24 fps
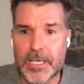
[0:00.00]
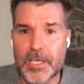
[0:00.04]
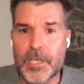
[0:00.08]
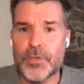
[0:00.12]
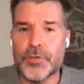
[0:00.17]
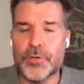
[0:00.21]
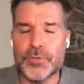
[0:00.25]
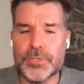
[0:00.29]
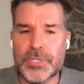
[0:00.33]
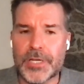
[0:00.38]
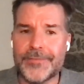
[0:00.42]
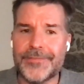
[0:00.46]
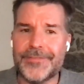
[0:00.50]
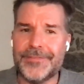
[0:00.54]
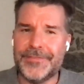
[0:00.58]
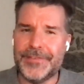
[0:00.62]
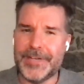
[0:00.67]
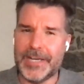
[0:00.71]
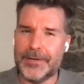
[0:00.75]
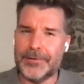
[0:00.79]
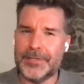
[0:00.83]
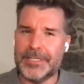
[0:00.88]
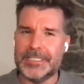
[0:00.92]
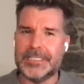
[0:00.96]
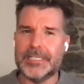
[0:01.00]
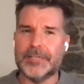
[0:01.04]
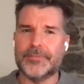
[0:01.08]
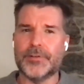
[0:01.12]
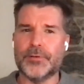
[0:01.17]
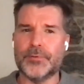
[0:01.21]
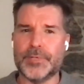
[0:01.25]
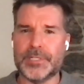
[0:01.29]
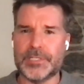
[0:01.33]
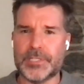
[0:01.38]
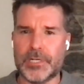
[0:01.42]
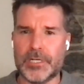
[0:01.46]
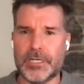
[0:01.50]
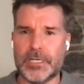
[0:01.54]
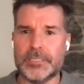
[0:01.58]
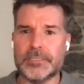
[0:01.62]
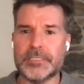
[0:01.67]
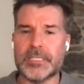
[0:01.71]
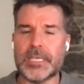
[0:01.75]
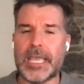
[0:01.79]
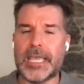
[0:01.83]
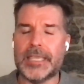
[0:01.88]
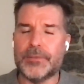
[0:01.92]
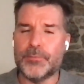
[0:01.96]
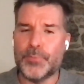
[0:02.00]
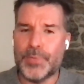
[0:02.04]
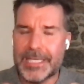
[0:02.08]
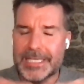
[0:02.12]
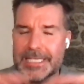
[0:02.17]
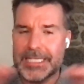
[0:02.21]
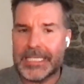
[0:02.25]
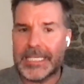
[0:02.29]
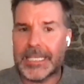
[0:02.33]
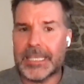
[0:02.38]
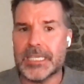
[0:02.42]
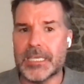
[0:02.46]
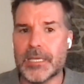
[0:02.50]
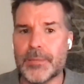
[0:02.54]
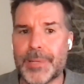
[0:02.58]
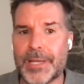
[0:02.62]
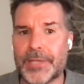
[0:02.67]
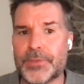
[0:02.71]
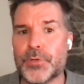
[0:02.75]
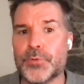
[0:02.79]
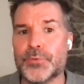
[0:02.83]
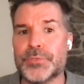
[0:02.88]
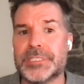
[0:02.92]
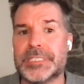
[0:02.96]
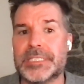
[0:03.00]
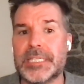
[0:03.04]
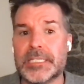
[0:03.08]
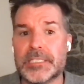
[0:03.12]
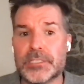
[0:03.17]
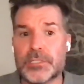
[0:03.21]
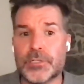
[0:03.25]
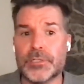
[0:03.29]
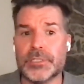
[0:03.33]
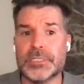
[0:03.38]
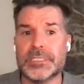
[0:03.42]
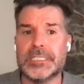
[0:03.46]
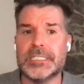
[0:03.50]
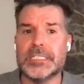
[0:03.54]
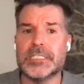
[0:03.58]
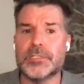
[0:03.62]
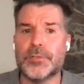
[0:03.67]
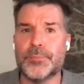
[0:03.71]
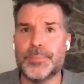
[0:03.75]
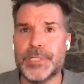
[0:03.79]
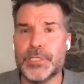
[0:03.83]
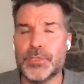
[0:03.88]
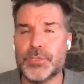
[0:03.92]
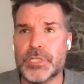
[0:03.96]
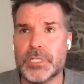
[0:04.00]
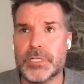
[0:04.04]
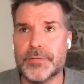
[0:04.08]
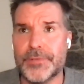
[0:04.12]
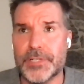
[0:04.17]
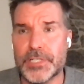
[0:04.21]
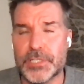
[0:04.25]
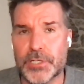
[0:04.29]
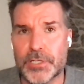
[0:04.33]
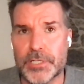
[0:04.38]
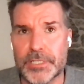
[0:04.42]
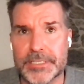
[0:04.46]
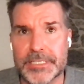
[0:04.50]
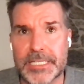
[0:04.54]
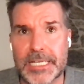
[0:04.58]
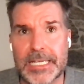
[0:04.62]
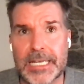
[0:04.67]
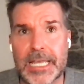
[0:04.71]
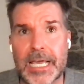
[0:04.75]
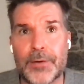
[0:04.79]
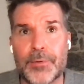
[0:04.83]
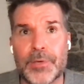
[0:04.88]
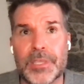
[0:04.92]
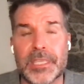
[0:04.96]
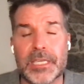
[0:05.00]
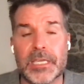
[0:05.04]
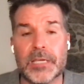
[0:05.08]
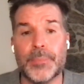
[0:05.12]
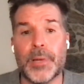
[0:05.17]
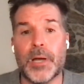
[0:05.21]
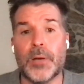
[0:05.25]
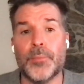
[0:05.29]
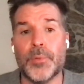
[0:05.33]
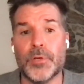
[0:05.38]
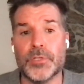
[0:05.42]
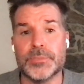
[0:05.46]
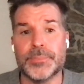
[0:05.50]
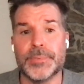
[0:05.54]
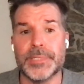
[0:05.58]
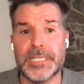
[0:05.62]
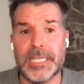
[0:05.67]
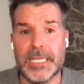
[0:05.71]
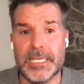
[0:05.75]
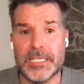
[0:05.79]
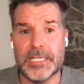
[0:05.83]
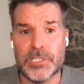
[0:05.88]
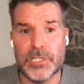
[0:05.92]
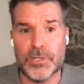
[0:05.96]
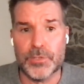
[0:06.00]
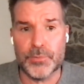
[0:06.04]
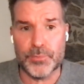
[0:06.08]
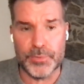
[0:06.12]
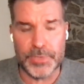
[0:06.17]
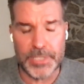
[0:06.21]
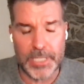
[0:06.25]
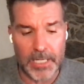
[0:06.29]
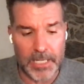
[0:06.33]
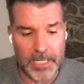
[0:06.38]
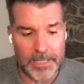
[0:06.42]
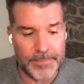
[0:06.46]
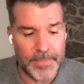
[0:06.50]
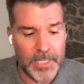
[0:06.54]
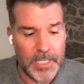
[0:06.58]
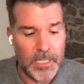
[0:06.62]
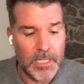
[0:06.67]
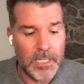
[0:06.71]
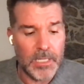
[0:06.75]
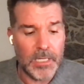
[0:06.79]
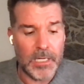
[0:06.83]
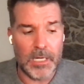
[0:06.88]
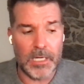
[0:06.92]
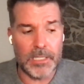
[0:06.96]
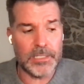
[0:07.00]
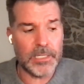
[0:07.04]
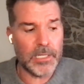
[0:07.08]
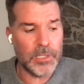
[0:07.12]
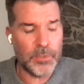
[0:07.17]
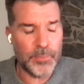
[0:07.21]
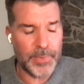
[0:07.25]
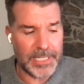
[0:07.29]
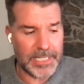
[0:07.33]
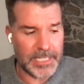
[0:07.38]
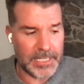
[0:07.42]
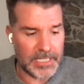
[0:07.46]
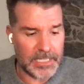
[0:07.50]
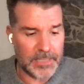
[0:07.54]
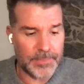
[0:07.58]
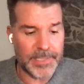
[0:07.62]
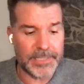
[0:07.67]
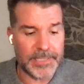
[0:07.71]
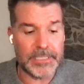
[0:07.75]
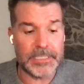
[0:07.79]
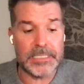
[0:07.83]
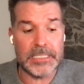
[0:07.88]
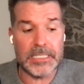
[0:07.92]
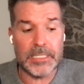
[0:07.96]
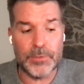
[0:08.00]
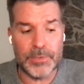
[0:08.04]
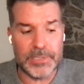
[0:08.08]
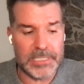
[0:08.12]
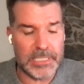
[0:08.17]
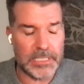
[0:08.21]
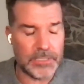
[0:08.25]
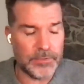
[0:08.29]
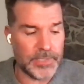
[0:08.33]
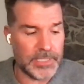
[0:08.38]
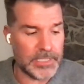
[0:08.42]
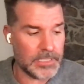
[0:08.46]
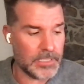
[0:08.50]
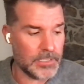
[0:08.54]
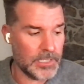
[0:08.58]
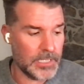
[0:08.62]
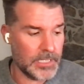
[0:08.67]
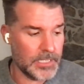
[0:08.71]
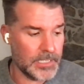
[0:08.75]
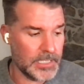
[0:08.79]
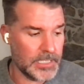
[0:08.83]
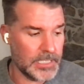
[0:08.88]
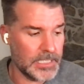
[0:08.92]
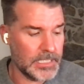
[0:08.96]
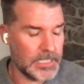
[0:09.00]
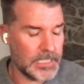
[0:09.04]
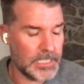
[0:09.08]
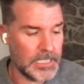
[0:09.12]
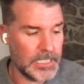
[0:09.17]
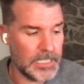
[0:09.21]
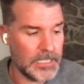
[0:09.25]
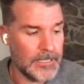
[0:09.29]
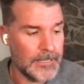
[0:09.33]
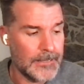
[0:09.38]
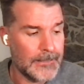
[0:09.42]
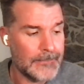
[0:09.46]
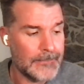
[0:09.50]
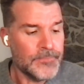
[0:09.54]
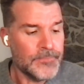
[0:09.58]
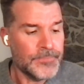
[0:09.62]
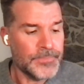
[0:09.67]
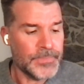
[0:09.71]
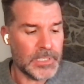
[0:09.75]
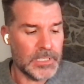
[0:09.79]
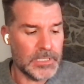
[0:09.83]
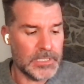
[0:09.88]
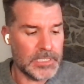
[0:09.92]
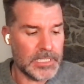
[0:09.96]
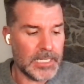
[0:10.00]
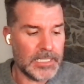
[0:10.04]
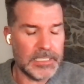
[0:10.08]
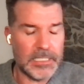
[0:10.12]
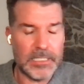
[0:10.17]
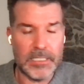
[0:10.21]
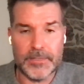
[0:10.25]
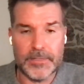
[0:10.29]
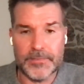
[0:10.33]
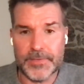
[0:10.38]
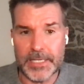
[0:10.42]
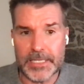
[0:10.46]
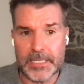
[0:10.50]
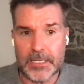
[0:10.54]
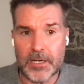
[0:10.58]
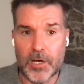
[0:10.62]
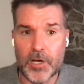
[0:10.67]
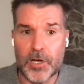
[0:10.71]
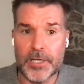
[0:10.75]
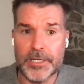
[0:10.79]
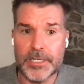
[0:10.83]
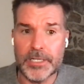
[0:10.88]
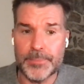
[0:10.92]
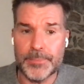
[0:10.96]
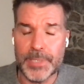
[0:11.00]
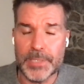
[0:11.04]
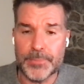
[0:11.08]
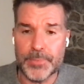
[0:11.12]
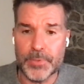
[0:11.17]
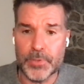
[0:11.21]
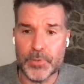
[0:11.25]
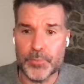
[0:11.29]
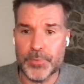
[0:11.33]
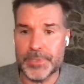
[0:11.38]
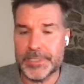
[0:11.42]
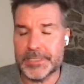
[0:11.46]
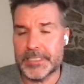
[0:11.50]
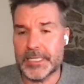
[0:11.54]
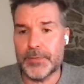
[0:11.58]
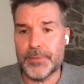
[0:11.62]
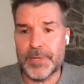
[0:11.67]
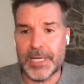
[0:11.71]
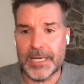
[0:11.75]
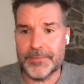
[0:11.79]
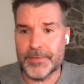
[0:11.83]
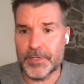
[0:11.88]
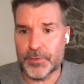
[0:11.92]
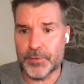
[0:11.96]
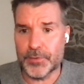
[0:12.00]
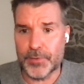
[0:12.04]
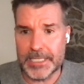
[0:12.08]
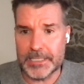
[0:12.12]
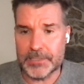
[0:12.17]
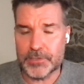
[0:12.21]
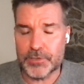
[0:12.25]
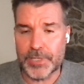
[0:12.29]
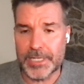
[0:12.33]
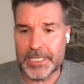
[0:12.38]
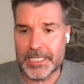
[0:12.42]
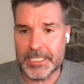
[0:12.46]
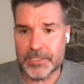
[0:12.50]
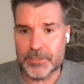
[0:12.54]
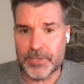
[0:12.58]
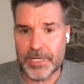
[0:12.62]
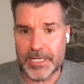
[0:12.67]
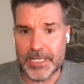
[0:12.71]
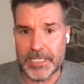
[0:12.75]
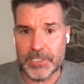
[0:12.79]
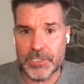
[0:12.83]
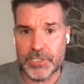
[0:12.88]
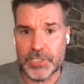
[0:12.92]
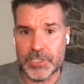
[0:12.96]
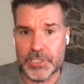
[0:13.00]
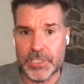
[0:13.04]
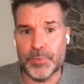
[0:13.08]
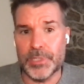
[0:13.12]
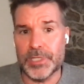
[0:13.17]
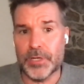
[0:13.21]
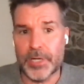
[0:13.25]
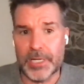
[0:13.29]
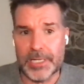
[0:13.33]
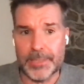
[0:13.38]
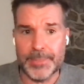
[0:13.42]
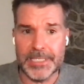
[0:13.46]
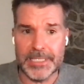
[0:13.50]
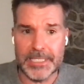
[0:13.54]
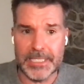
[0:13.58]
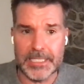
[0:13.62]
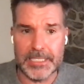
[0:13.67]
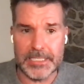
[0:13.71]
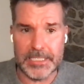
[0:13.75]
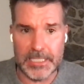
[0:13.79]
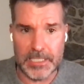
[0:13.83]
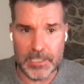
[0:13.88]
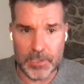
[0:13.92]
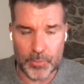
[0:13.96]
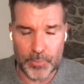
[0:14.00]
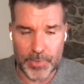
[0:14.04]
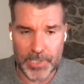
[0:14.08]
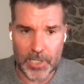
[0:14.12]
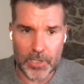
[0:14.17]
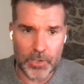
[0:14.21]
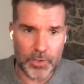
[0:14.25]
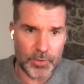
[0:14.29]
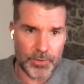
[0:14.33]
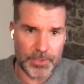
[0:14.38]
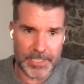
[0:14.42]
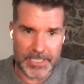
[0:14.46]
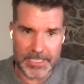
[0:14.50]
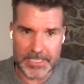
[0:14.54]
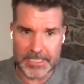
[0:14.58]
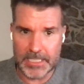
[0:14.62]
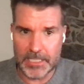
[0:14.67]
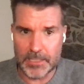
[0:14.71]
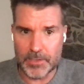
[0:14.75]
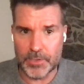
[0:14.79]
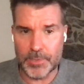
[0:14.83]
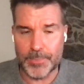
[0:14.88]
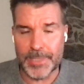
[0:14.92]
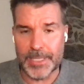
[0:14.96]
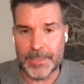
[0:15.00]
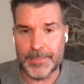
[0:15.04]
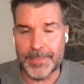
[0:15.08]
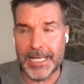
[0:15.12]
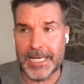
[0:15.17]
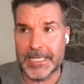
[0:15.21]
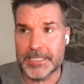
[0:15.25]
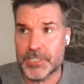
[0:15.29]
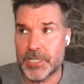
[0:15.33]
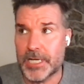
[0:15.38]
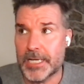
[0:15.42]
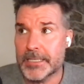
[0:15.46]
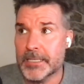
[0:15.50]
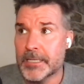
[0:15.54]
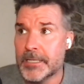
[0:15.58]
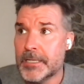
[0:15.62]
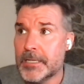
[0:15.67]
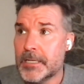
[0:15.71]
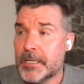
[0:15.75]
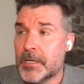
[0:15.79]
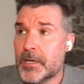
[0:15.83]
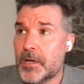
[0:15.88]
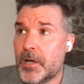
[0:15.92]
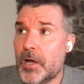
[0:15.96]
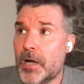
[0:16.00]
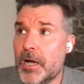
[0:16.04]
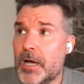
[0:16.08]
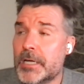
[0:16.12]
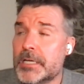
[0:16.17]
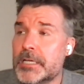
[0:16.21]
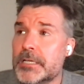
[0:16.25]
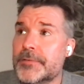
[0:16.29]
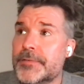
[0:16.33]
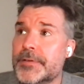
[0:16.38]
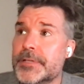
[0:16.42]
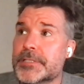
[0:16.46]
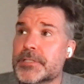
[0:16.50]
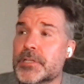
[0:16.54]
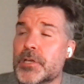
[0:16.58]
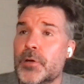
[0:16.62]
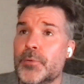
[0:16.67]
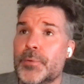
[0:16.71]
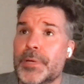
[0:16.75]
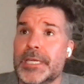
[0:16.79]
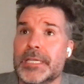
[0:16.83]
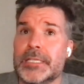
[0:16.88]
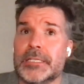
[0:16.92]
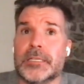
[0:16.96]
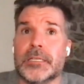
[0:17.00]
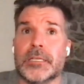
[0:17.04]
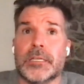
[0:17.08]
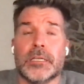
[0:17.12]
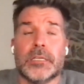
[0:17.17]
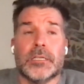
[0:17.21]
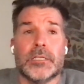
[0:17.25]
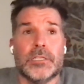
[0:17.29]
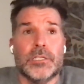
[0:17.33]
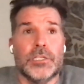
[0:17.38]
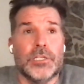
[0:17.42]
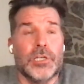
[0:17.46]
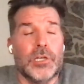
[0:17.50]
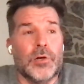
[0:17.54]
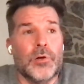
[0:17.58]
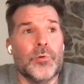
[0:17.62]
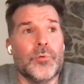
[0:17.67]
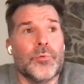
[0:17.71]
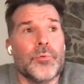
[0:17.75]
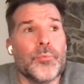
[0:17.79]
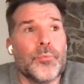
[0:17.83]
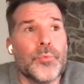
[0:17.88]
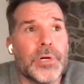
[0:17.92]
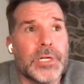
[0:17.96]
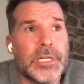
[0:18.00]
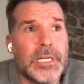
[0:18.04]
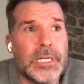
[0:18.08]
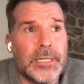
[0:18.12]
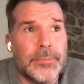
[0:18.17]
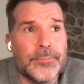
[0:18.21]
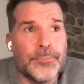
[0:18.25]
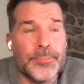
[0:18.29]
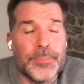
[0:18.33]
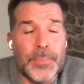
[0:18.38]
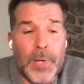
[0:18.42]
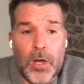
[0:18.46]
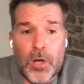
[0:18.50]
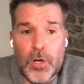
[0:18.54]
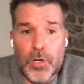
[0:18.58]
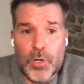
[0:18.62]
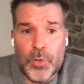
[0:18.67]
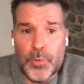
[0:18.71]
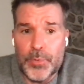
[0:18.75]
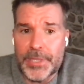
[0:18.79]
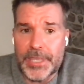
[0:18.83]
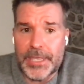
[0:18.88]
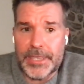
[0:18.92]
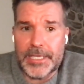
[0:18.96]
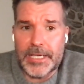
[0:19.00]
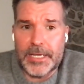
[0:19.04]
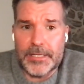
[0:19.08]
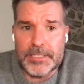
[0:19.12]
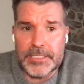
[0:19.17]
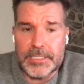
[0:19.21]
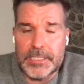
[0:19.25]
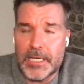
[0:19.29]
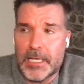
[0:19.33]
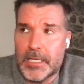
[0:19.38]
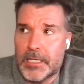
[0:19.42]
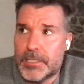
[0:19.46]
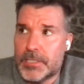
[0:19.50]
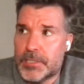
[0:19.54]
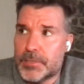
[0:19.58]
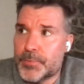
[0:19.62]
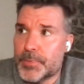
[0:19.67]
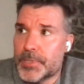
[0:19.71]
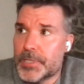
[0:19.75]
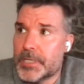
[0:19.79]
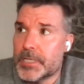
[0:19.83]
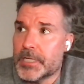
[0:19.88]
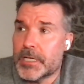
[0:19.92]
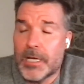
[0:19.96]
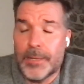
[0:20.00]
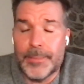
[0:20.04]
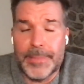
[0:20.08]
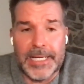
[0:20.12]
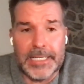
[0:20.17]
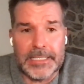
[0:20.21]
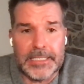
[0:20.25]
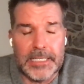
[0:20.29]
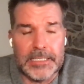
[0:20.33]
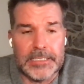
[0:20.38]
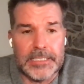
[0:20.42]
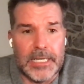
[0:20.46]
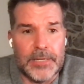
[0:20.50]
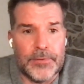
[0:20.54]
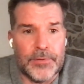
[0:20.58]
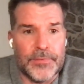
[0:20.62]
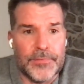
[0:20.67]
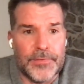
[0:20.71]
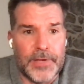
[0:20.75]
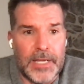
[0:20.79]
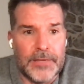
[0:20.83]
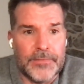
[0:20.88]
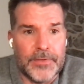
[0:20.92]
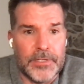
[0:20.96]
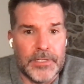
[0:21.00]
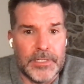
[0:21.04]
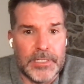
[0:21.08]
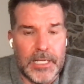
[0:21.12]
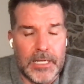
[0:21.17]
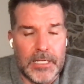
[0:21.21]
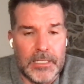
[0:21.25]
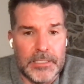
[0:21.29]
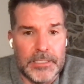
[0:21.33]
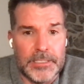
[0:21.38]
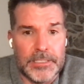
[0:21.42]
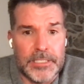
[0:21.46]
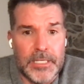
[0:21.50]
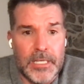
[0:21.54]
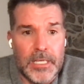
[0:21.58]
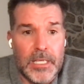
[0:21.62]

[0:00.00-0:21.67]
Those are very different returns. And we need to think about those distribution of returns and how we think about multiplication through time. Another way to think about the sequencing risk or ergodicity is the idea of, like, 100 people, we say we have a great trading strategy. We know how to beat the casino. We all go to the casino to play blackjack. 100 of us go in, we're going to all go with $1,000. We're going to come back that day with $500,